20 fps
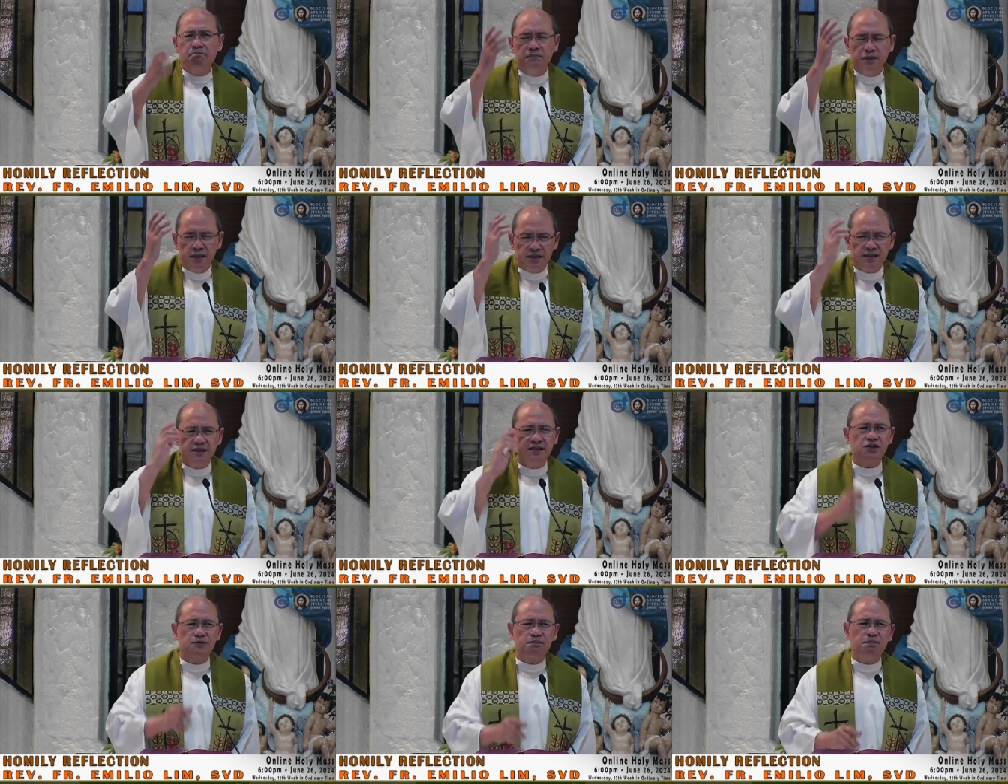
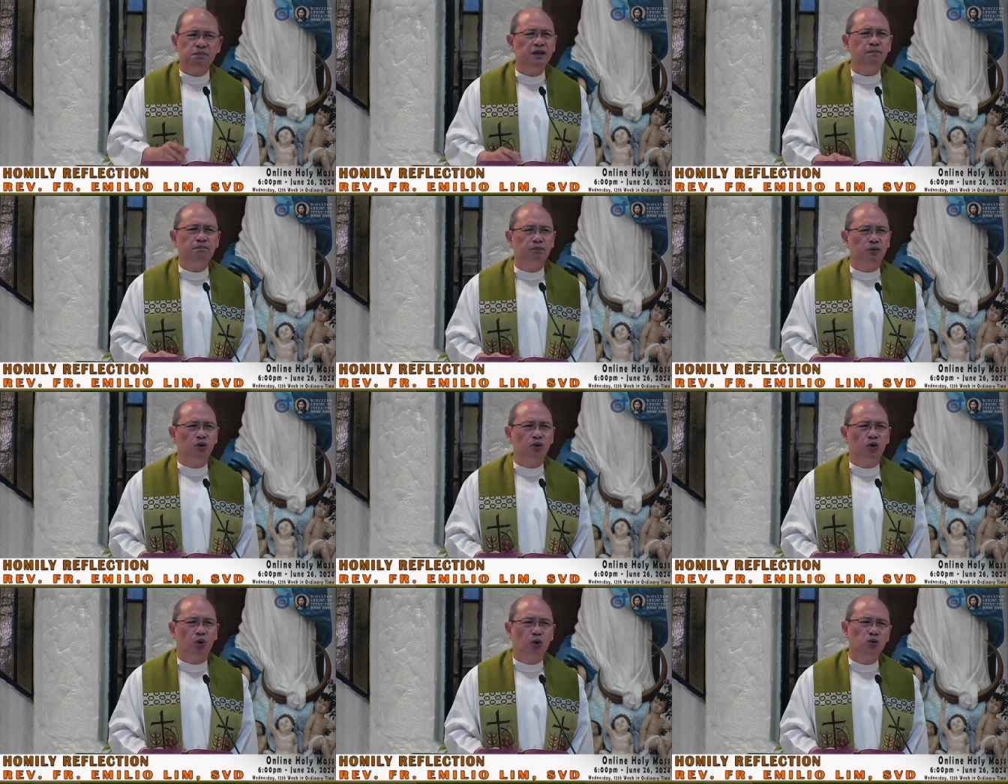business
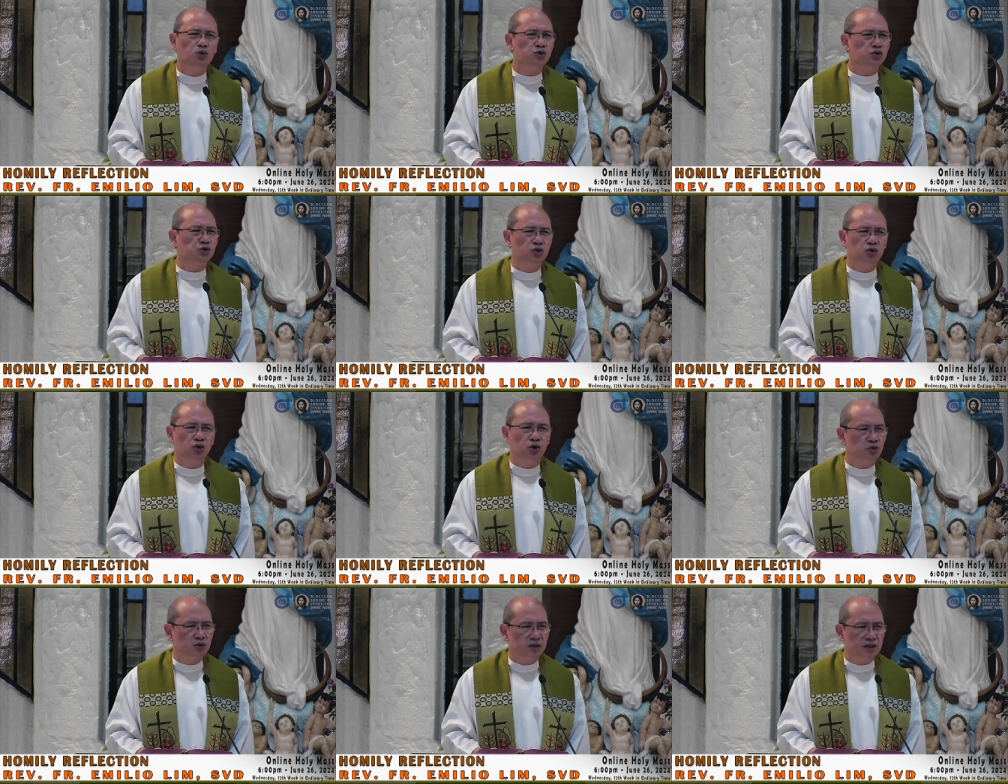people also
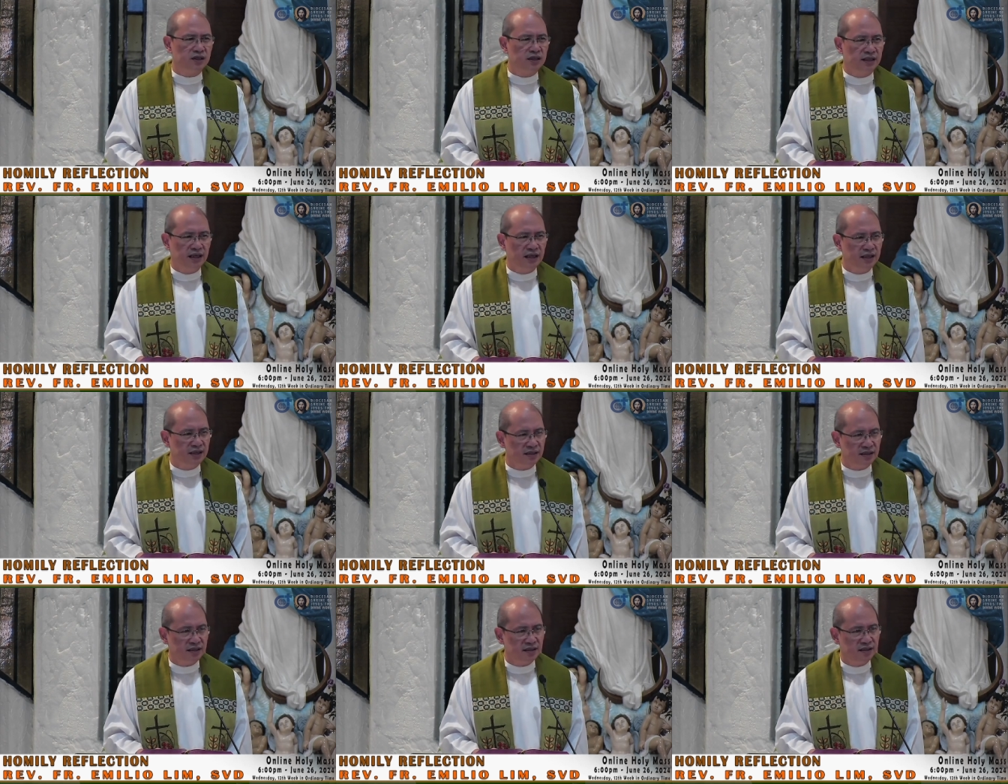knows
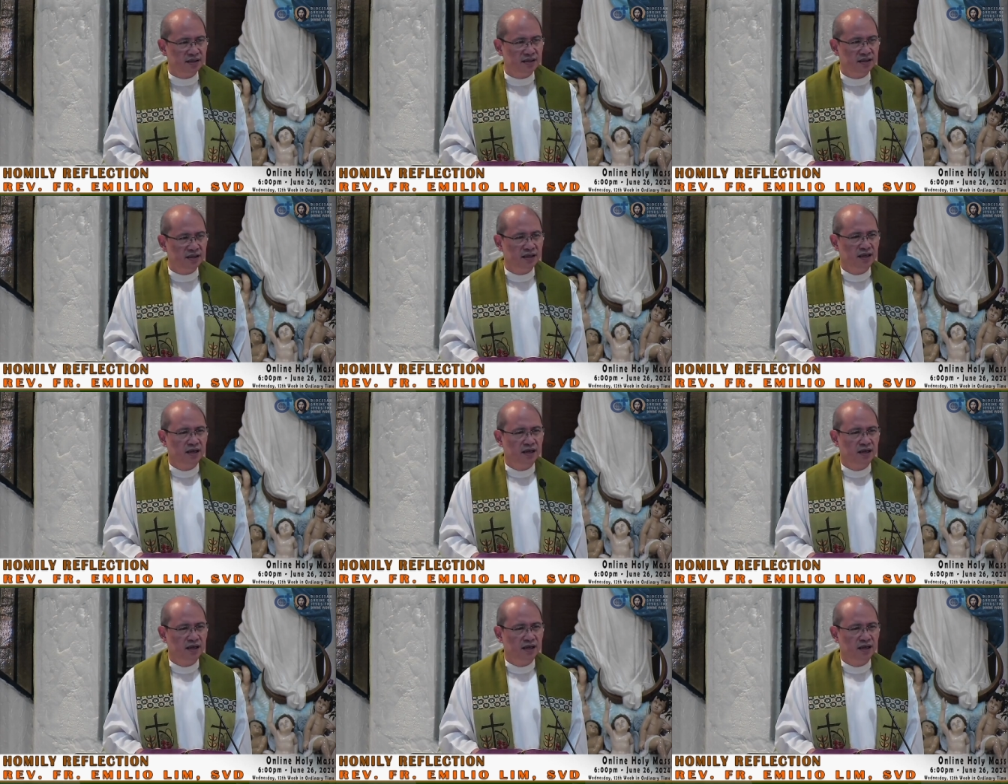this.